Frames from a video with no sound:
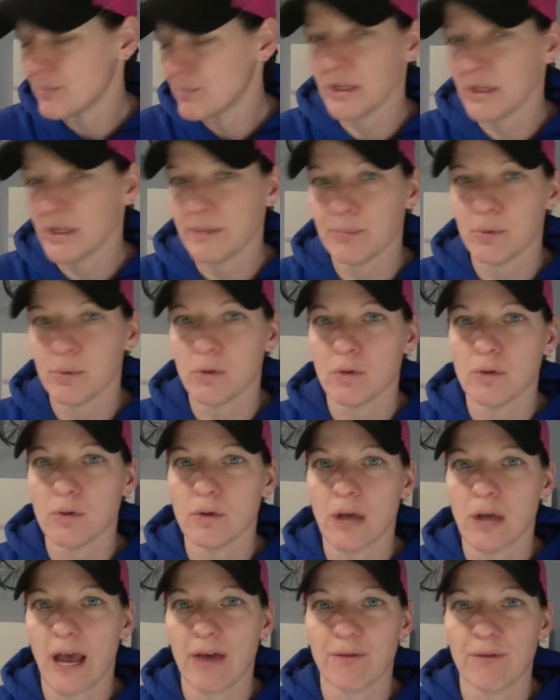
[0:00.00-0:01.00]
people
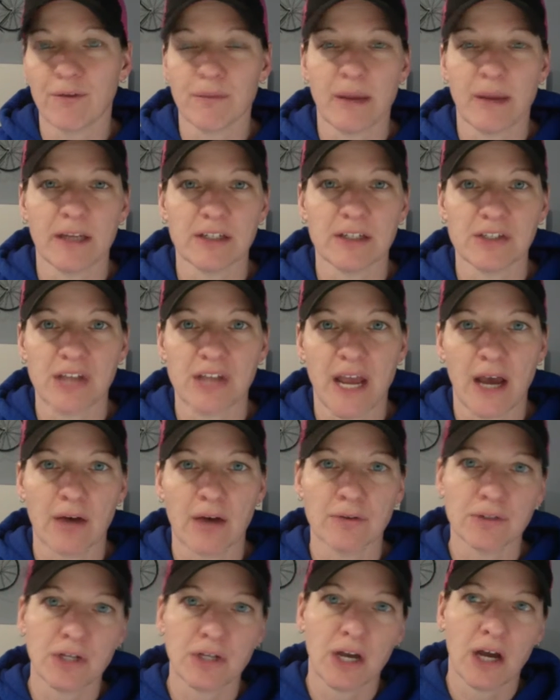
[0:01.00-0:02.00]
from out of
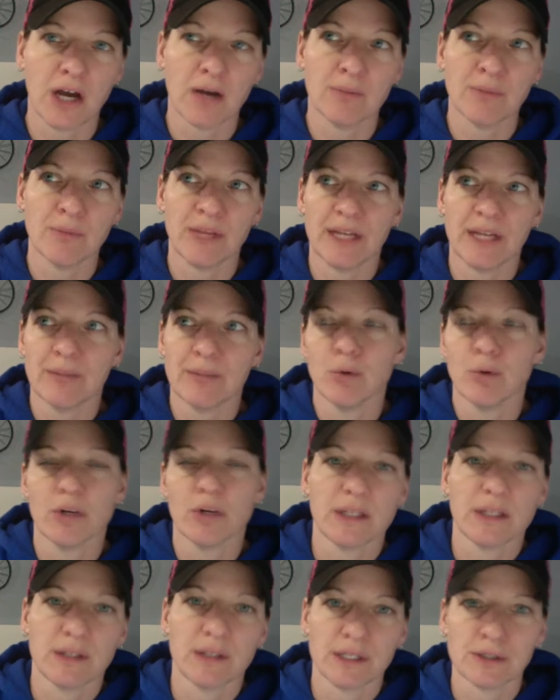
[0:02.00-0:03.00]
town come, they
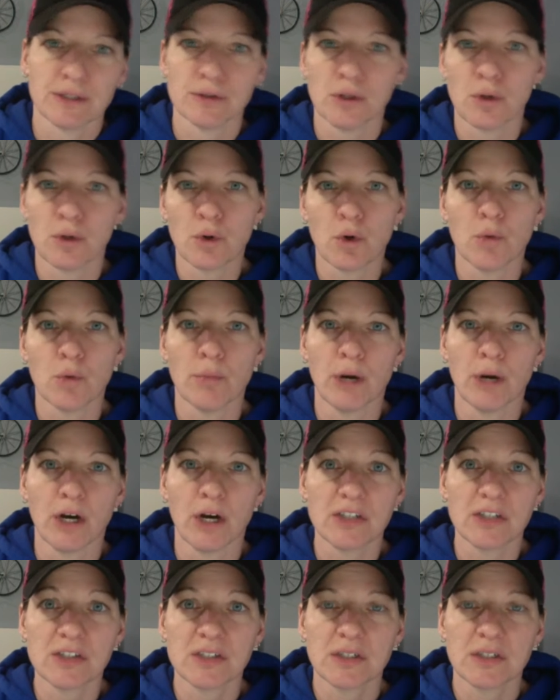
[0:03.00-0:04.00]
bring their local
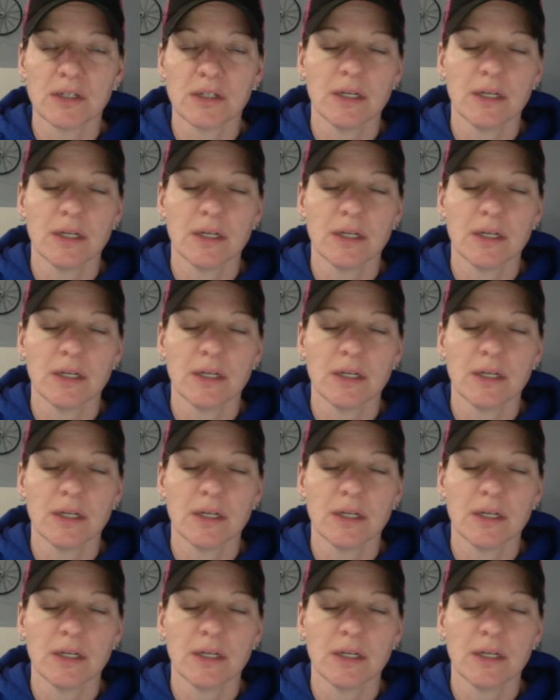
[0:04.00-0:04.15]
bugs.